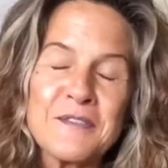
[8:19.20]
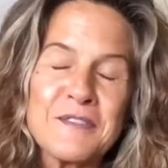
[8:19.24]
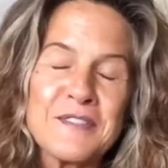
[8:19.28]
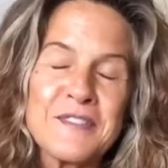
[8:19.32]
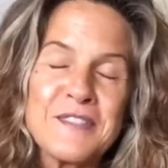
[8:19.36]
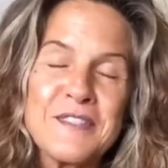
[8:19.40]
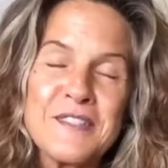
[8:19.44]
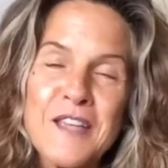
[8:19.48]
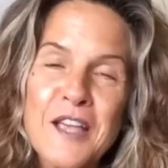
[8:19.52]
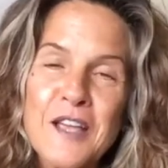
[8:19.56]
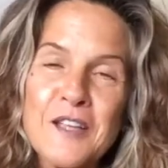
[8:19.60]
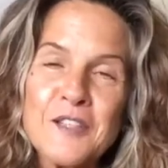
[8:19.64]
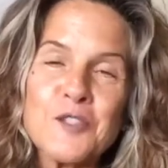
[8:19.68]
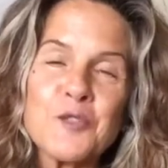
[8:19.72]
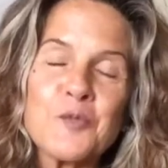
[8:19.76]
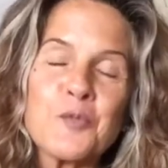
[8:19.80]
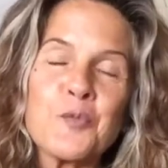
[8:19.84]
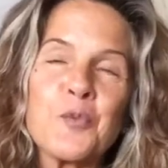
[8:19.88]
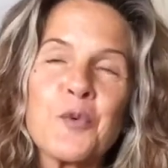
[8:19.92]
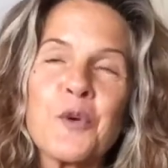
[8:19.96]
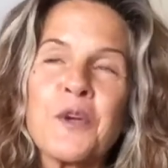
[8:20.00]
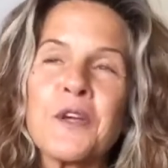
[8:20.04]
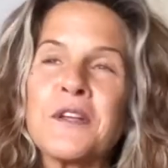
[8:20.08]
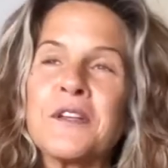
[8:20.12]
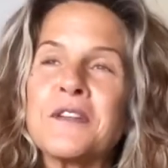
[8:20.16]

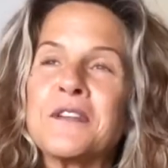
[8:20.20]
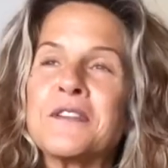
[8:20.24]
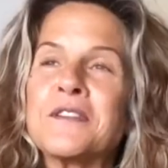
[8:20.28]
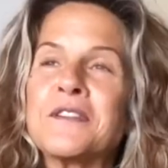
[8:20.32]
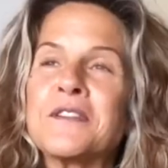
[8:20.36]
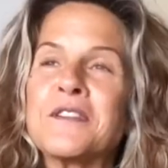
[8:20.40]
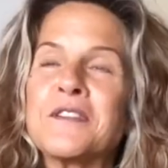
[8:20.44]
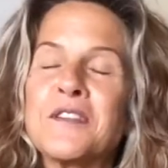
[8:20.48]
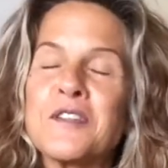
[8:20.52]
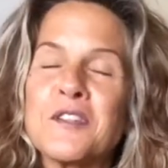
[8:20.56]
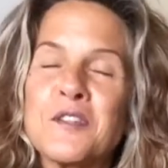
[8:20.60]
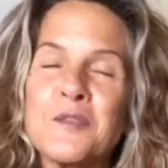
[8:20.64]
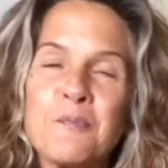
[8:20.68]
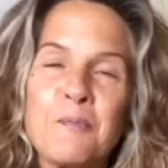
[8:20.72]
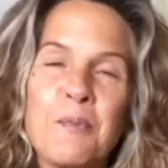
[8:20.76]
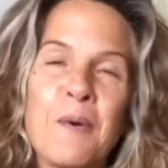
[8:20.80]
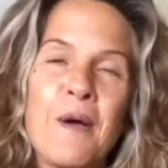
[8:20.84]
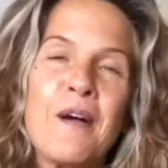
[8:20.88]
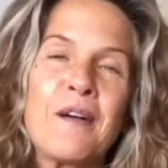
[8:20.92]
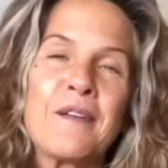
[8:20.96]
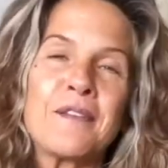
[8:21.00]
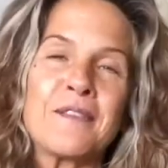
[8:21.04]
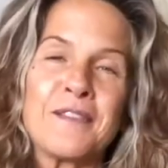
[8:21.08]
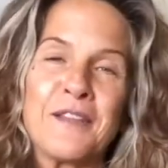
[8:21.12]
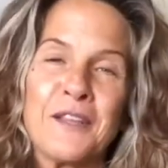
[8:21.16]
desperate,
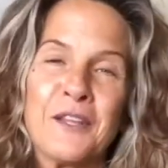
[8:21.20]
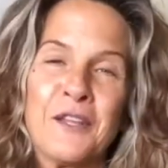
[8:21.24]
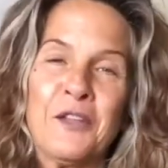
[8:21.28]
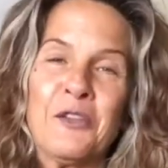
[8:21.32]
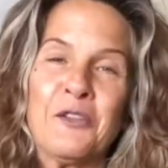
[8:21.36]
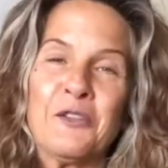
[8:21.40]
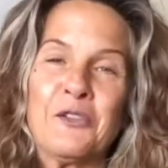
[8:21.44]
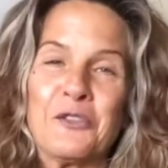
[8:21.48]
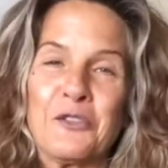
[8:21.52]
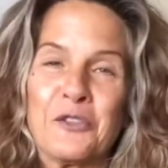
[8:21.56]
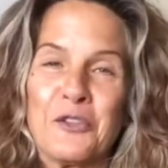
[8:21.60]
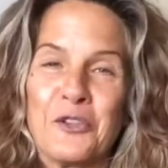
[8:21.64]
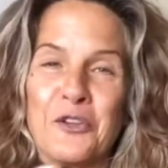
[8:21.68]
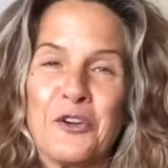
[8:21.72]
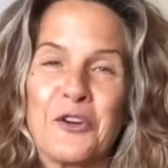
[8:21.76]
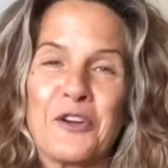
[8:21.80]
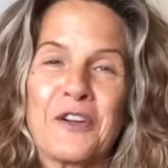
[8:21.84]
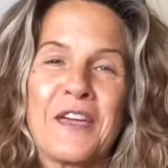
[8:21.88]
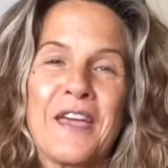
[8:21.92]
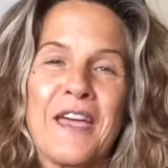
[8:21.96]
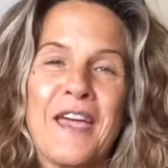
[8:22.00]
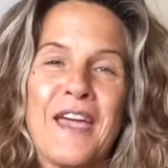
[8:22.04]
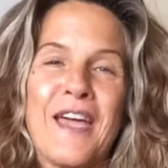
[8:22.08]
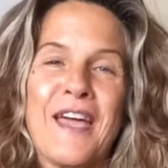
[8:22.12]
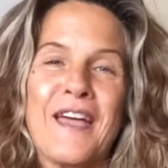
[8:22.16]
despondent
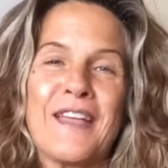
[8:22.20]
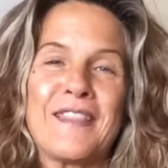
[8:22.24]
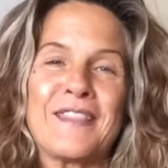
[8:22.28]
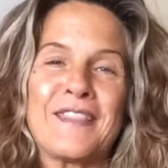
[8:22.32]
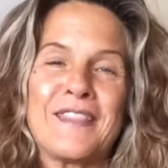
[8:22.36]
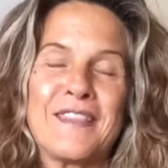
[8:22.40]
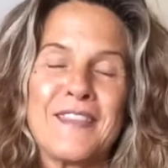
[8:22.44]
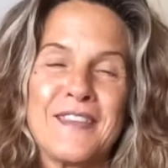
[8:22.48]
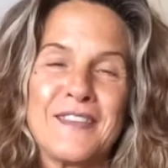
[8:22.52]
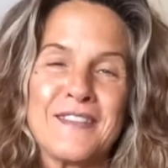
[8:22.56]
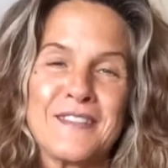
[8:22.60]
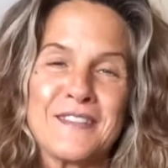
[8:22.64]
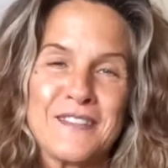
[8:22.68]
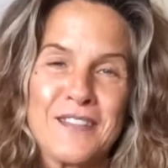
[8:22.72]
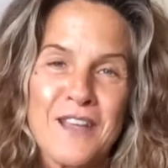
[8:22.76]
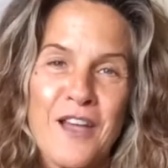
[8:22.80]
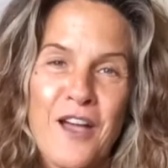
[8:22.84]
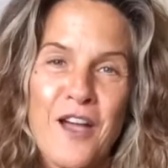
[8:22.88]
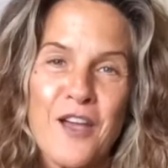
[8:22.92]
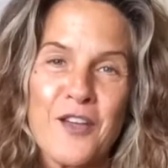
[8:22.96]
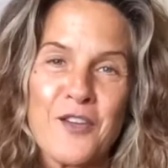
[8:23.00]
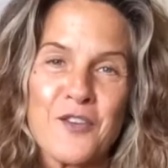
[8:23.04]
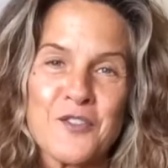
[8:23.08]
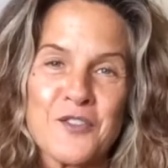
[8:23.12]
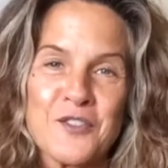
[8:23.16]
look at the
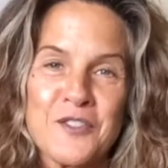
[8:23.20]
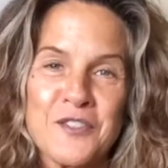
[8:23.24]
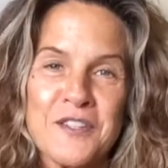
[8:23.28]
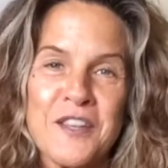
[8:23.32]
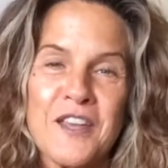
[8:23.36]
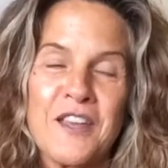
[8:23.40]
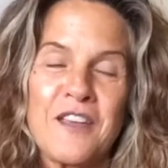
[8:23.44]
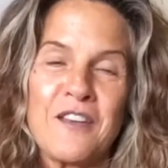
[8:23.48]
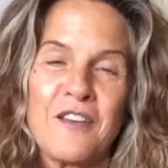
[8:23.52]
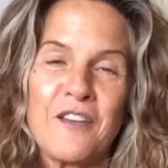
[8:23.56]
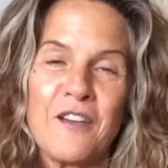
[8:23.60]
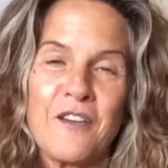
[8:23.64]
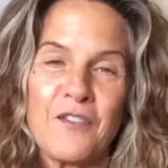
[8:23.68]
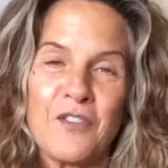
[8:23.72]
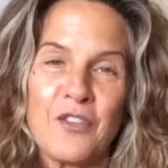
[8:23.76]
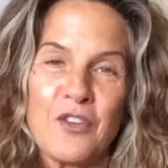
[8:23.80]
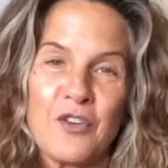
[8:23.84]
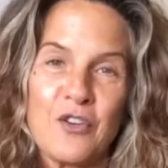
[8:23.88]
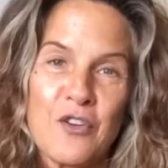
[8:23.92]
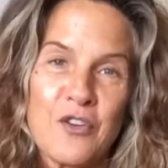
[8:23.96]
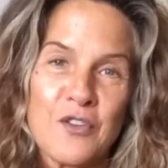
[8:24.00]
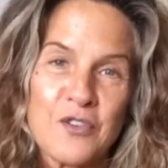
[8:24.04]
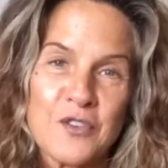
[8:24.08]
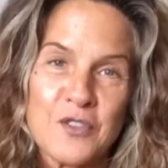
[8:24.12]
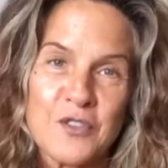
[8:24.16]
entire state of the
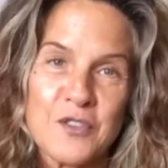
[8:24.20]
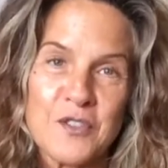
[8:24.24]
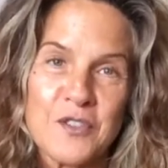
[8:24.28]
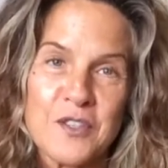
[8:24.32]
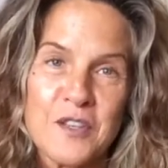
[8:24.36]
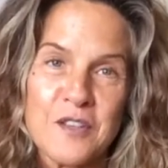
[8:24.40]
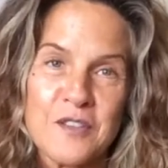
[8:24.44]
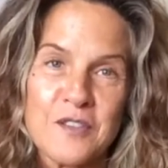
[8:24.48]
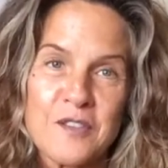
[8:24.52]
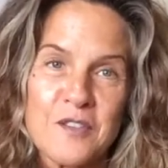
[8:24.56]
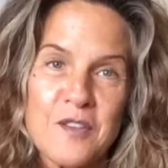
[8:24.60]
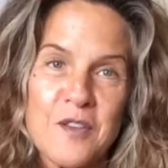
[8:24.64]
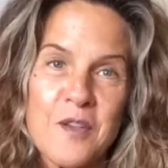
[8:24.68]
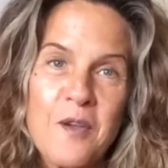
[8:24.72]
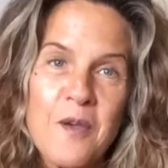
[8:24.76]
narcissist.